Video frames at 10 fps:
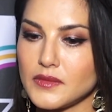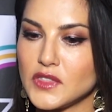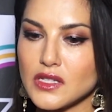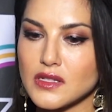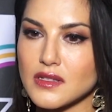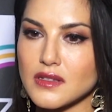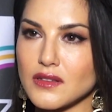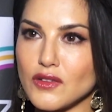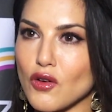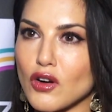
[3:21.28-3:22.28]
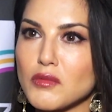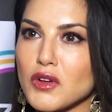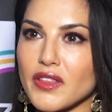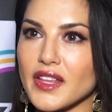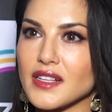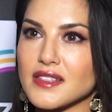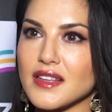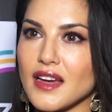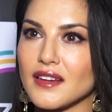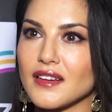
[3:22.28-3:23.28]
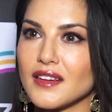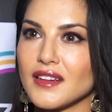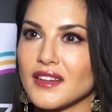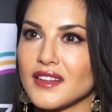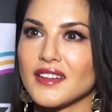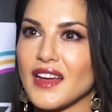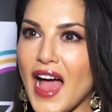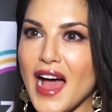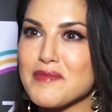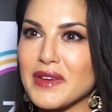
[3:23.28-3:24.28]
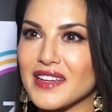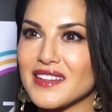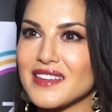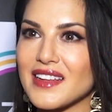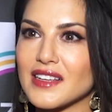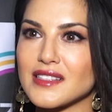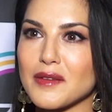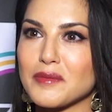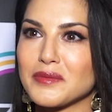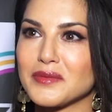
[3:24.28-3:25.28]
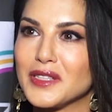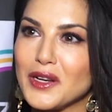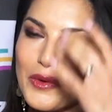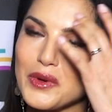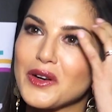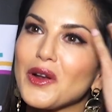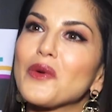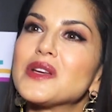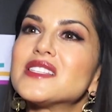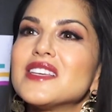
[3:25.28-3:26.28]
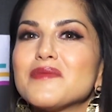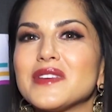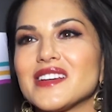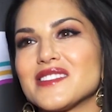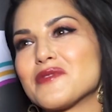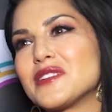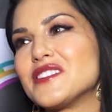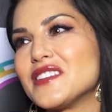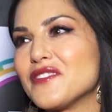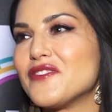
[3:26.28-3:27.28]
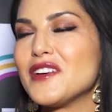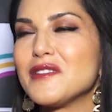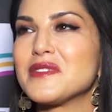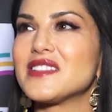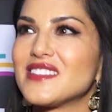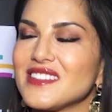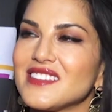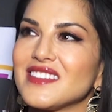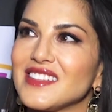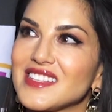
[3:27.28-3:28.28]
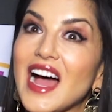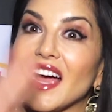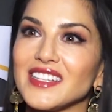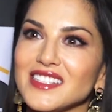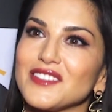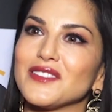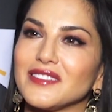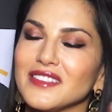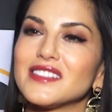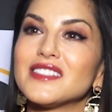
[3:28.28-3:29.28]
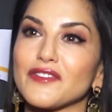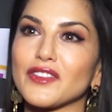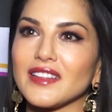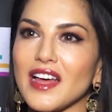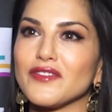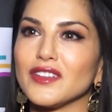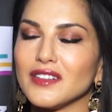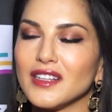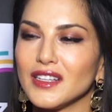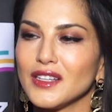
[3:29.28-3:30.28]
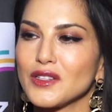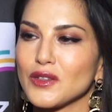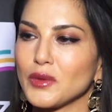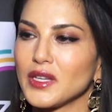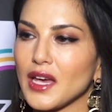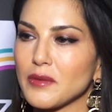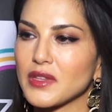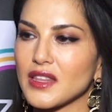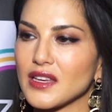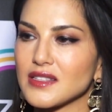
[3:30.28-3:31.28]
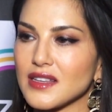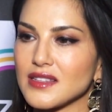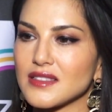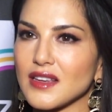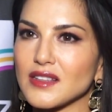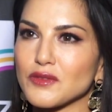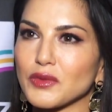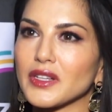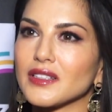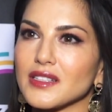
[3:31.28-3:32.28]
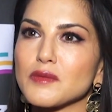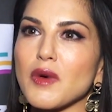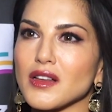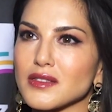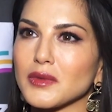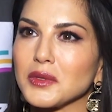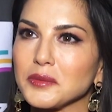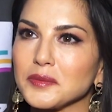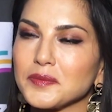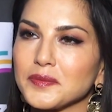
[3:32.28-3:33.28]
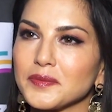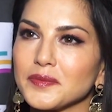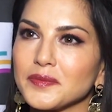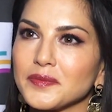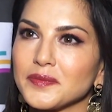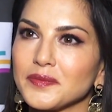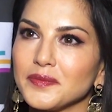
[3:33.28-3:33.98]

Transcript: just normal things that happen, except, you know, we don't always see it because when you see a film, it's just, it's heightened to the different level. So we kept things as real as possible. Okay,